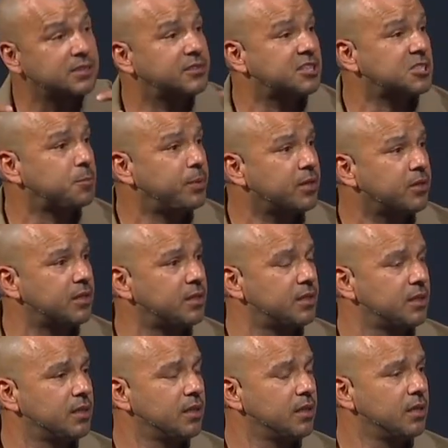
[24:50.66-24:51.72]
of the Spirit.
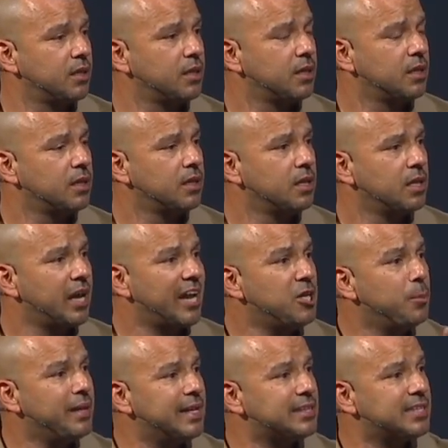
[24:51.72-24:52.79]
And
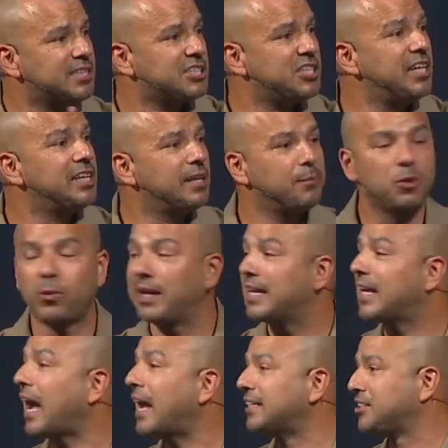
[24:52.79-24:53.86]
you begin to see them the way
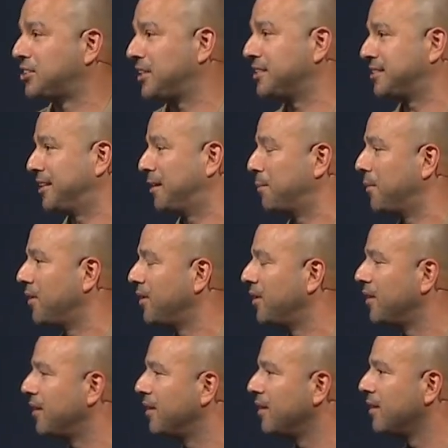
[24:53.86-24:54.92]
God sees them.
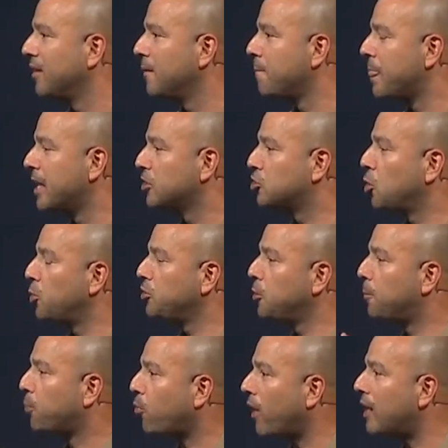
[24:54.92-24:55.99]
So when you
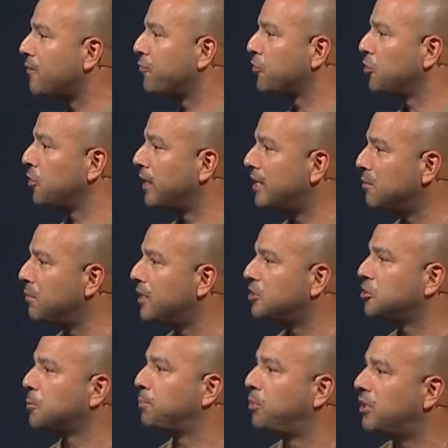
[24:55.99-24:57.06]
pray for your
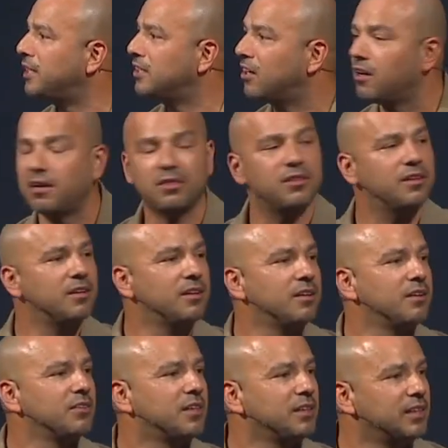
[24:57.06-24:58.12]
enemies, you're putting on
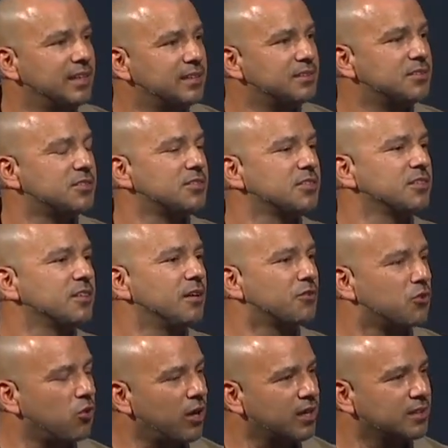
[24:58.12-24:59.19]
the lens of
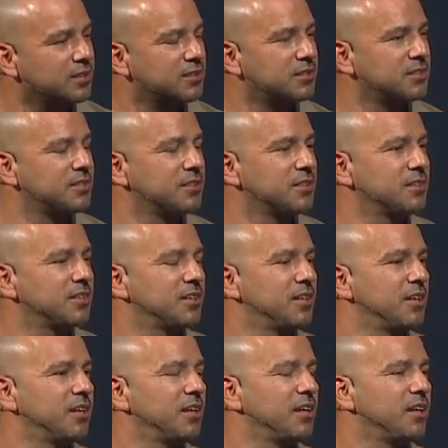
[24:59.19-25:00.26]
Christ,
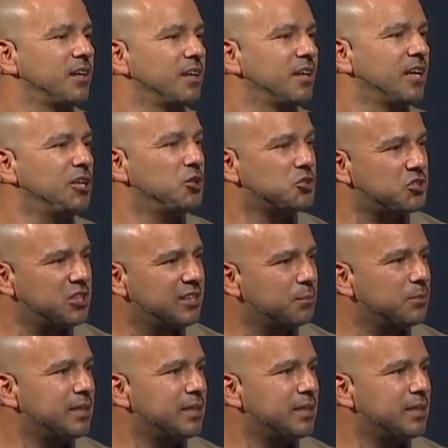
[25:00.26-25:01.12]
and you see them